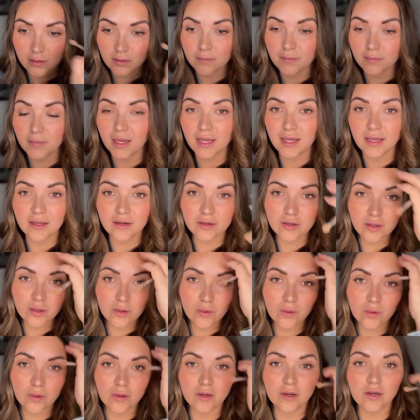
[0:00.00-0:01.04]
my inner
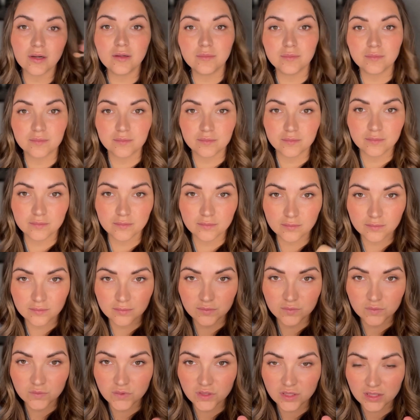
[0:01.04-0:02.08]
corner
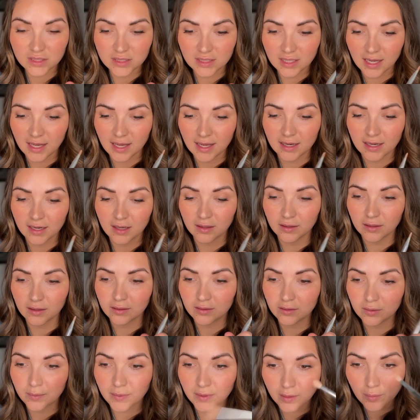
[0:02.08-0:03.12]
just to add a little
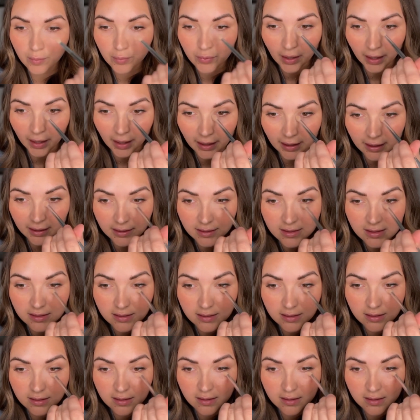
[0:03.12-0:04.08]
bit of brightness.